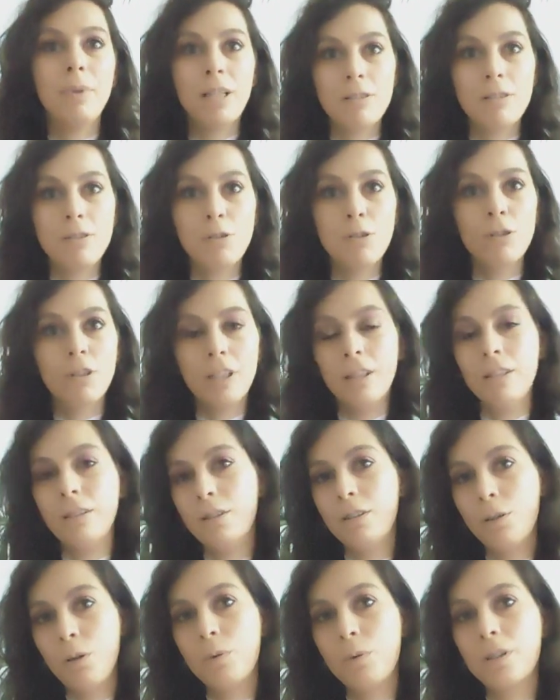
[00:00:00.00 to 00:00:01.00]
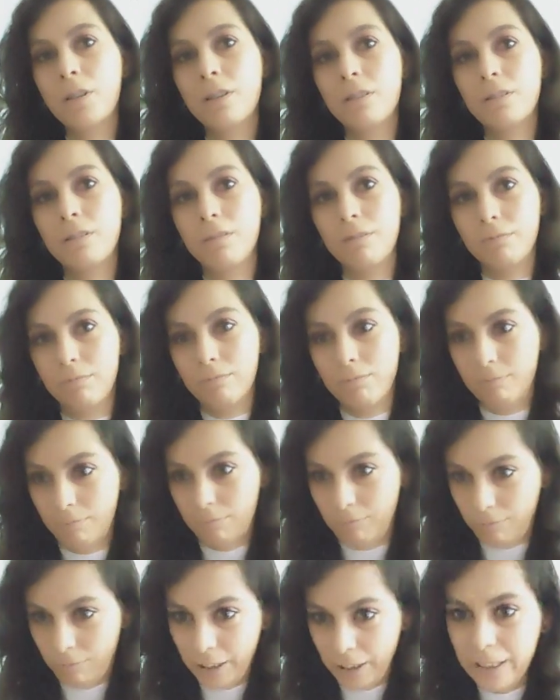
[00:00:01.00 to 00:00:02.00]
Because you're in a lower,
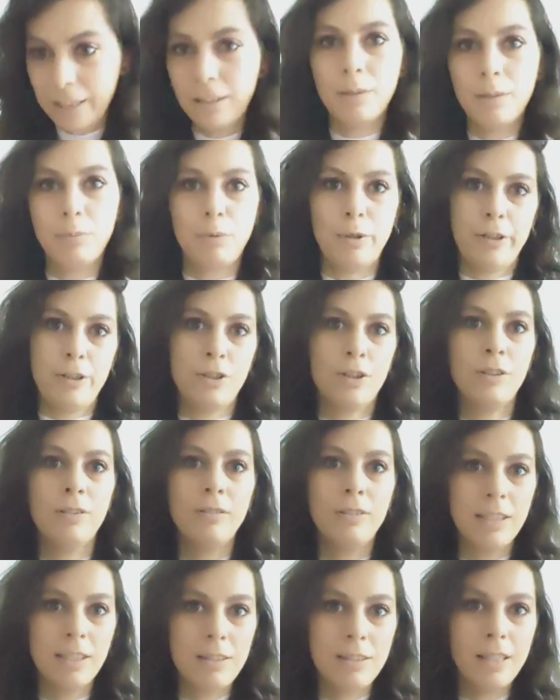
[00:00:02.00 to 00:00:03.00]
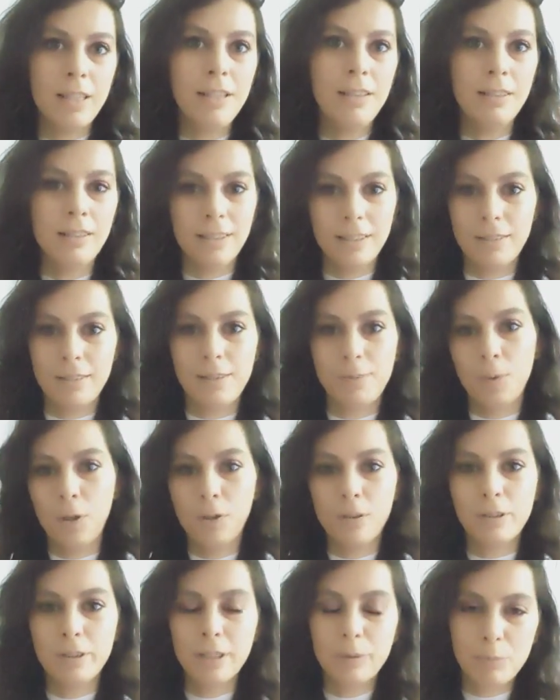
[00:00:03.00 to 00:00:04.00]
in a depression, let's say, in a
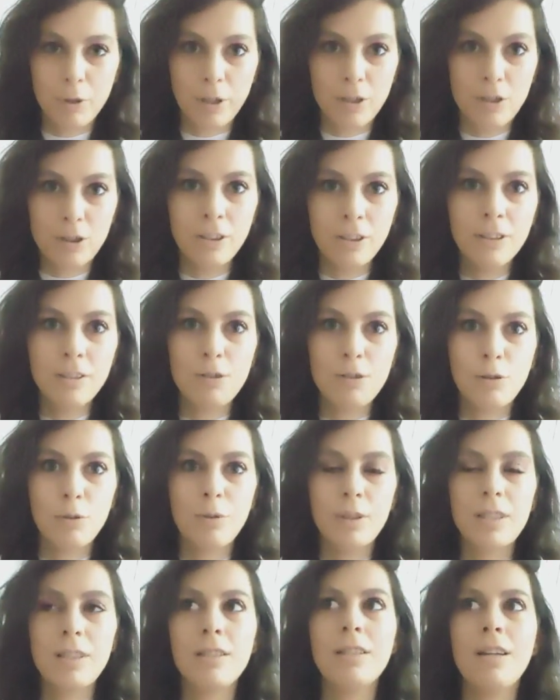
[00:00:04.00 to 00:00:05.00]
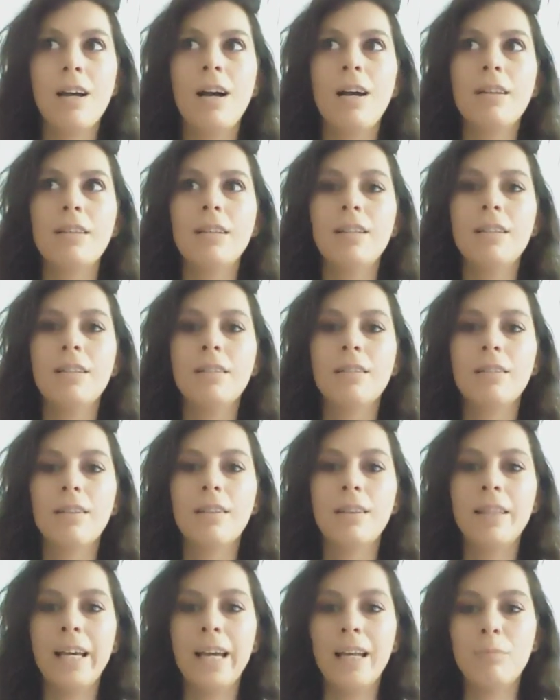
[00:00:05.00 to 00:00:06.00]
smaller depression. So it's not
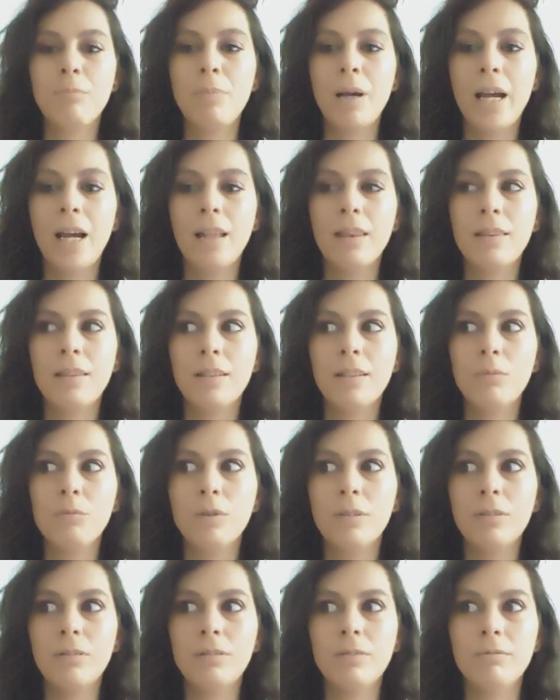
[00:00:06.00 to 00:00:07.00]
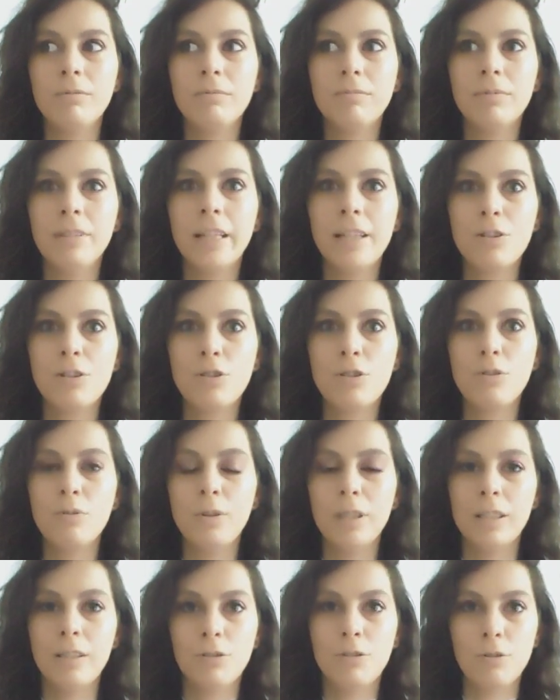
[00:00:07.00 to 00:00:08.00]
that bad that will get
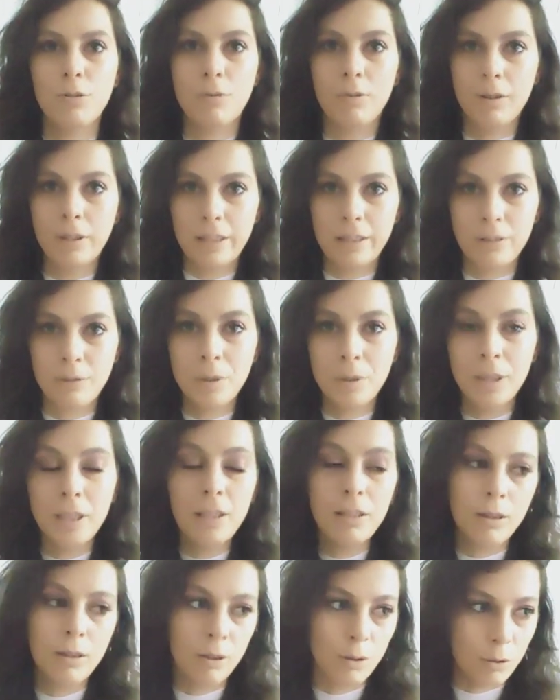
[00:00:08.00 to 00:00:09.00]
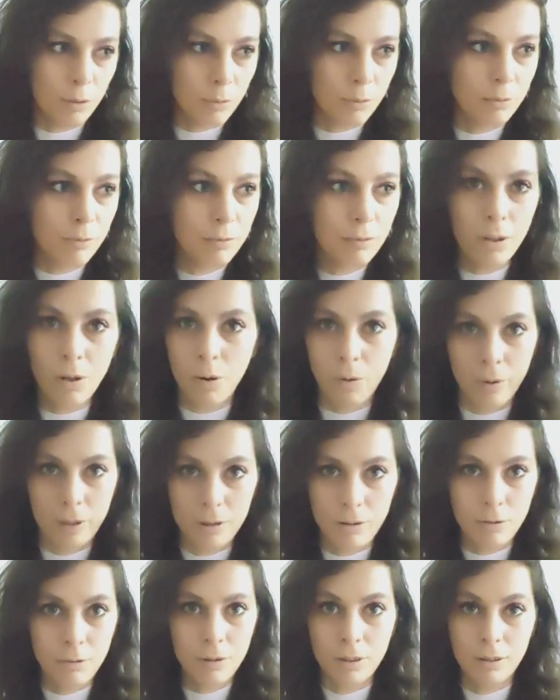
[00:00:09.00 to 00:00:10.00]
you into therapy, though
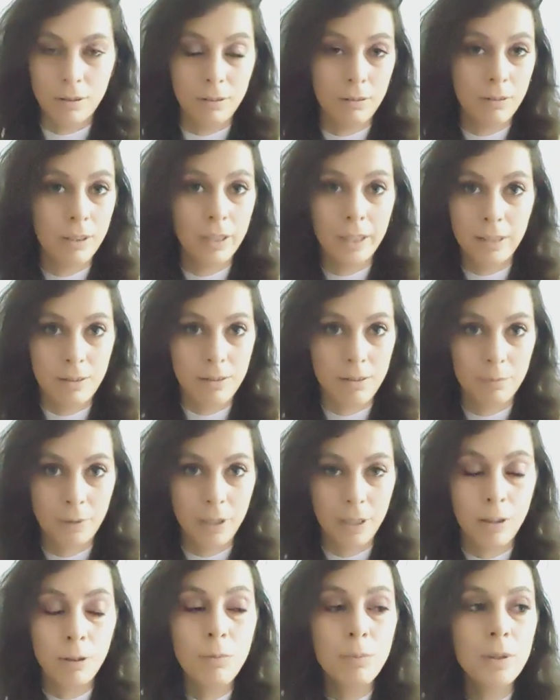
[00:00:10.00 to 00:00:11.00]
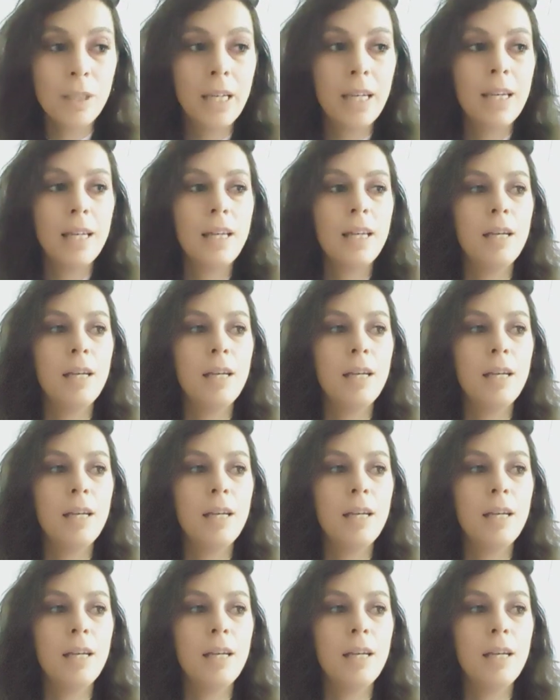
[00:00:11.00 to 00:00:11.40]
always you can get some help.